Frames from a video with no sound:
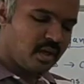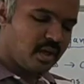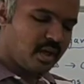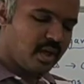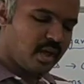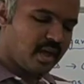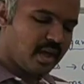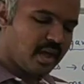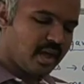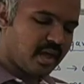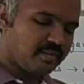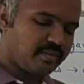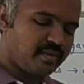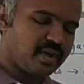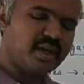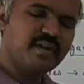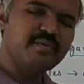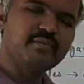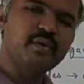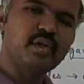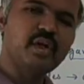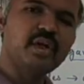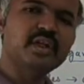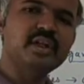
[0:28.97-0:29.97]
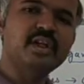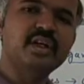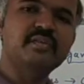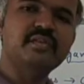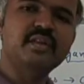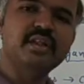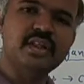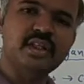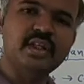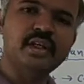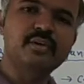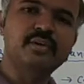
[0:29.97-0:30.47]
and we have not
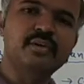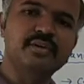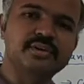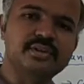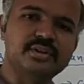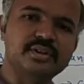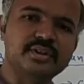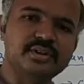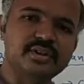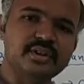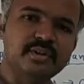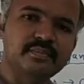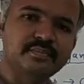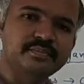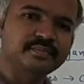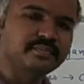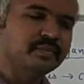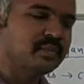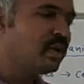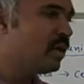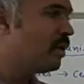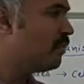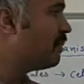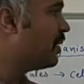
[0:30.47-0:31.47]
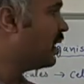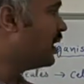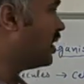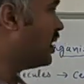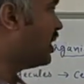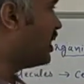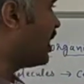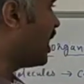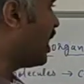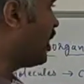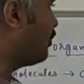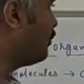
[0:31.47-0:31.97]
covered ecosystem, but
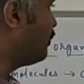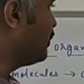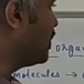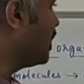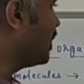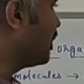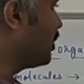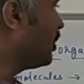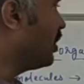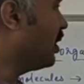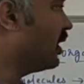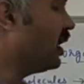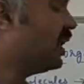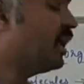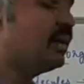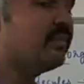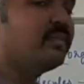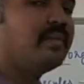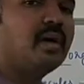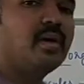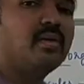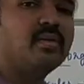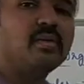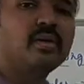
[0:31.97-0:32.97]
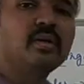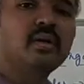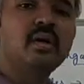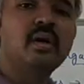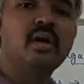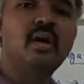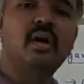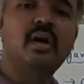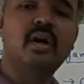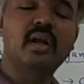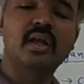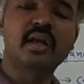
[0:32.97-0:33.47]
now we are talking about
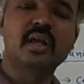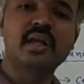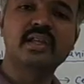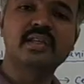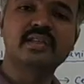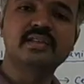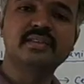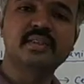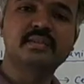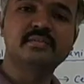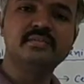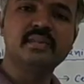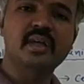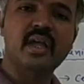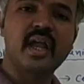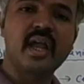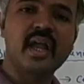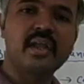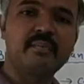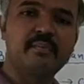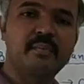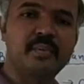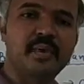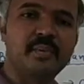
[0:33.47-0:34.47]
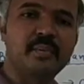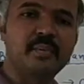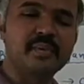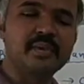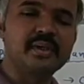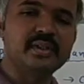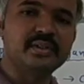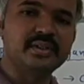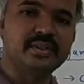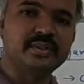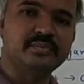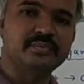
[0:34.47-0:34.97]
organism and
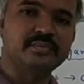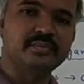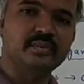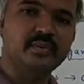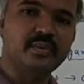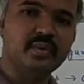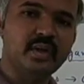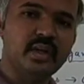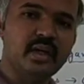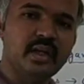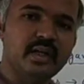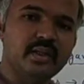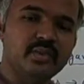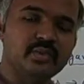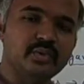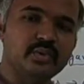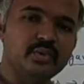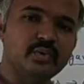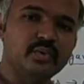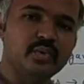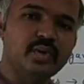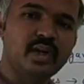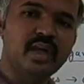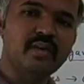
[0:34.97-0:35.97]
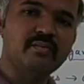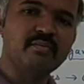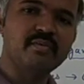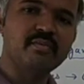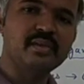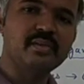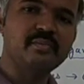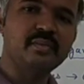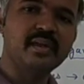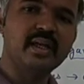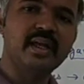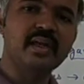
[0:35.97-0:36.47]
population. Okay, so today we
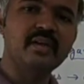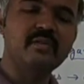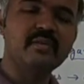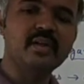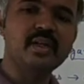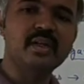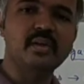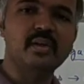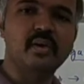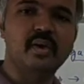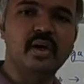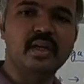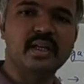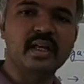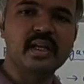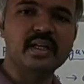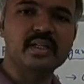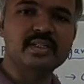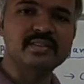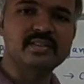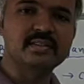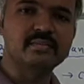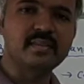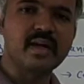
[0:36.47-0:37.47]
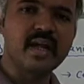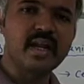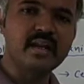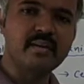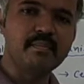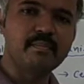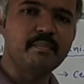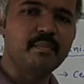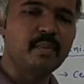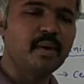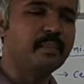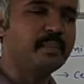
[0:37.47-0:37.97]
will begin with organism
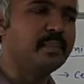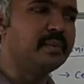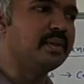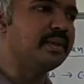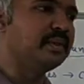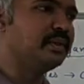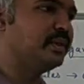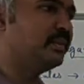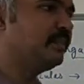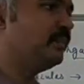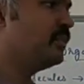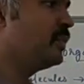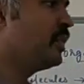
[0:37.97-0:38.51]
and population.